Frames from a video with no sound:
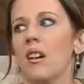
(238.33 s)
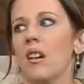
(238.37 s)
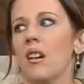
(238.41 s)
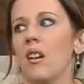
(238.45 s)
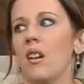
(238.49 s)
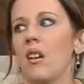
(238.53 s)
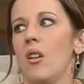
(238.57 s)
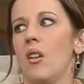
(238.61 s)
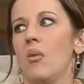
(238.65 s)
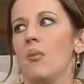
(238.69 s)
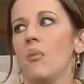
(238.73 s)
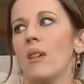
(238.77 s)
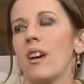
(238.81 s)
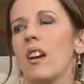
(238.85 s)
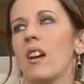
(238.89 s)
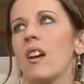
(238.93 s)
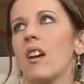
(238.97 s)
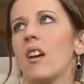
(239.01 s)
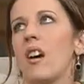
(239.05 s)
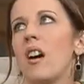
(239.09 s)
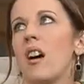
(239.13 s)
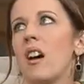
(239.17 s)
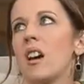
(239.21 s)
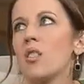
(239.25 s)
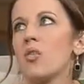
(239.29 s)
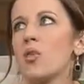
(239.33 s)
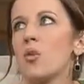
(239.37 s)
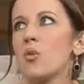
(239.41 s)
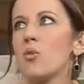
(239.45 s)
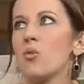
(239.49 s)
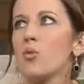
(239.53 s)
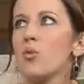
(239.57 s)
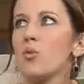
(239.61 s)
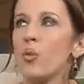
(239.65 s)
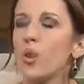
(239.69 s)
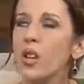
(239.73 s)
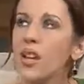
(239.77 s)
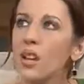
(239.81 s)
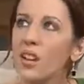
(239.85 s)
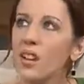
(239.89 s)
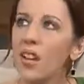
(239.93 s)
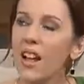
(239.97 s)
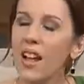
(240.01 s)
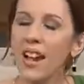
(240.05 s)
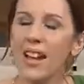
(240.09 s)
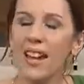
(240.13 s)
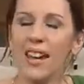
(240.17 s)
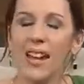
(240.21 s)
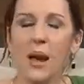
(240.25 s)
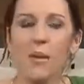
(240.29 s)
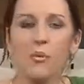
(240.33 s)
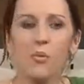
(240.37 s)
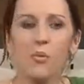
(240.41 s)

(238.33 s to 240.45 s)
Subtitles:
Oh my God, you're real. And I kept